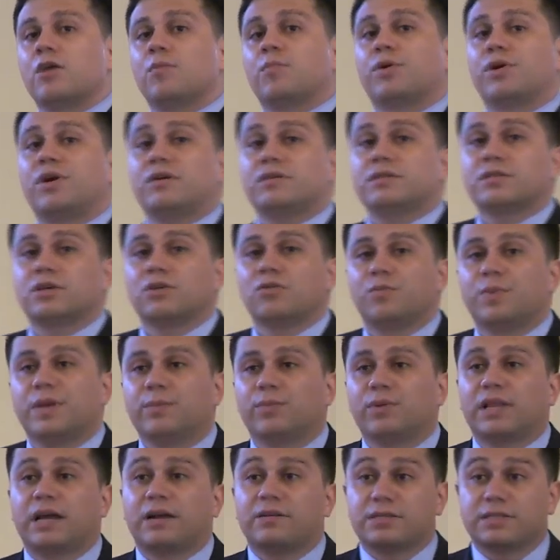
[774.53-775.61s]
but also
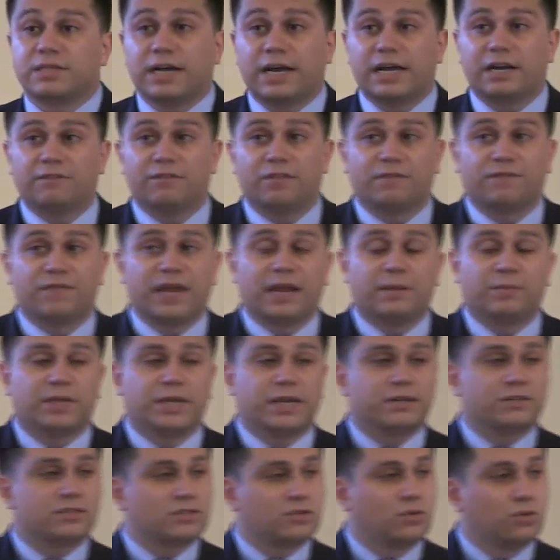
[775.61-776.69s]
people outside of the
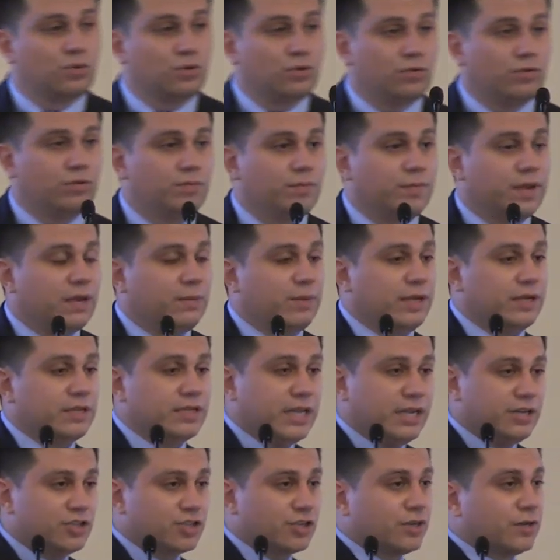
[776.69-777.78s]
family at school, maybe a
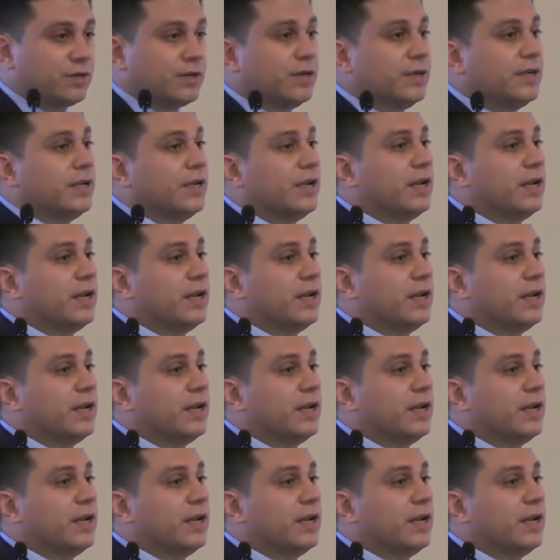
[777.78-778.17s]
teacher,